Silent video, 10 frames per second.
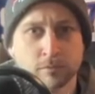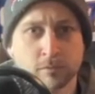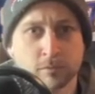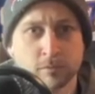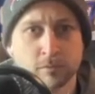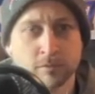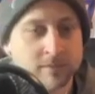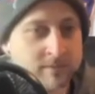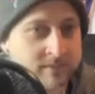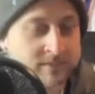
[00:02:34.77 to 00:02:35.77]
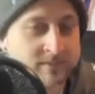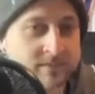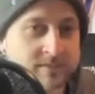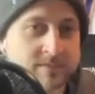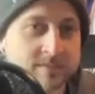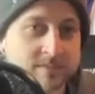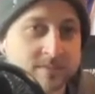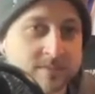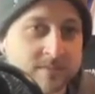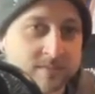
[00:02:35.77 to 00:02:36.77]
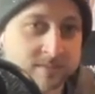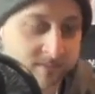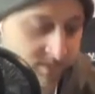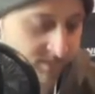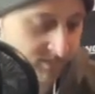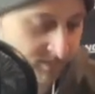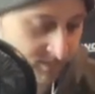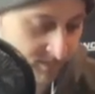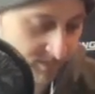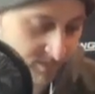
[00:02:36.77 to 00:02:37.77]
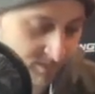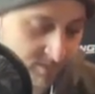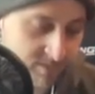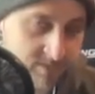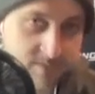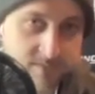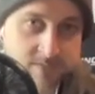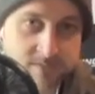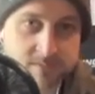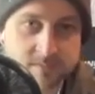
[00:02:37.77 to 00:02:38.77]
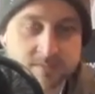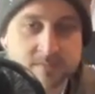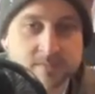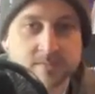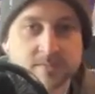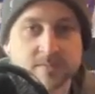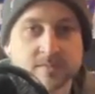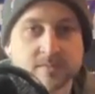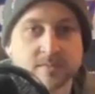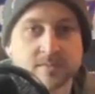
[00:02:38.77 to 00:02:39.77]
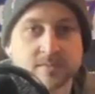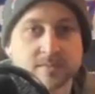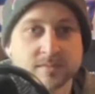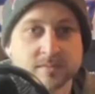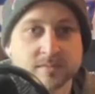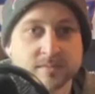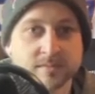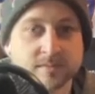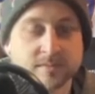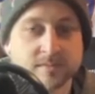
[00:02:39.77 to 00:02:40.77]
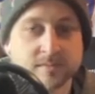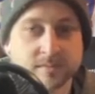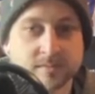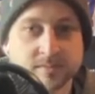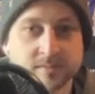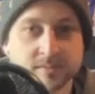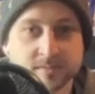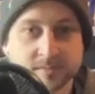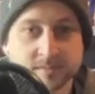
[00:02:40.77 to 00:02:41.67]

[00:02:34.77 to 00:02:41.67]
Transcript: (silent)